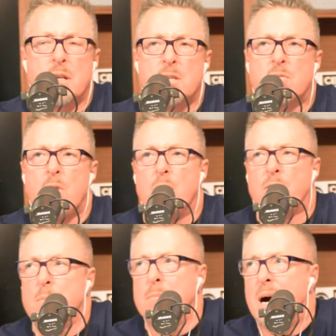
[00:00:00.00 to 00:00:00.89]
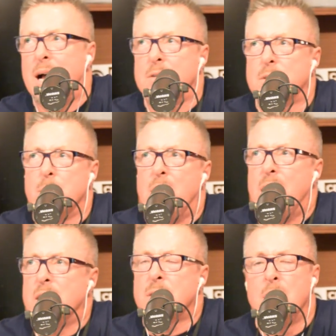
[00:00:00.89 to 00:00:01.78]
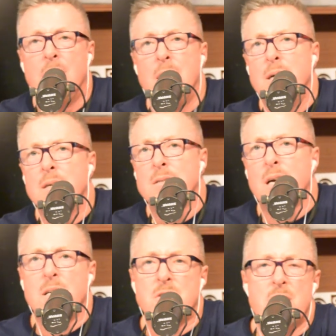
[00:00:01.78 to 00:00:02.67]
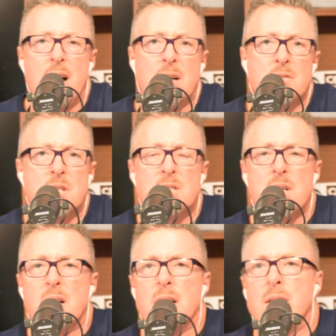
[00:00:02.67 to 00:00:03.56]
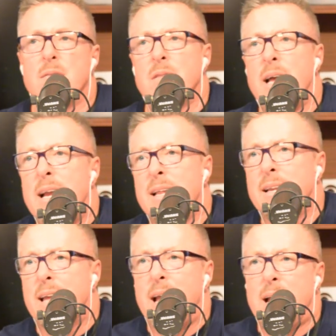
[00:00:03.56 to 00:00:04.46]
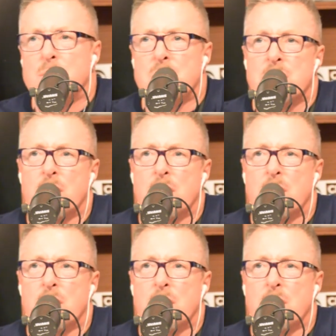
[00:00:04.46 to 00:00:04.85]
He's thrown for miles and miles touchdowns. He's uh, late in games. He's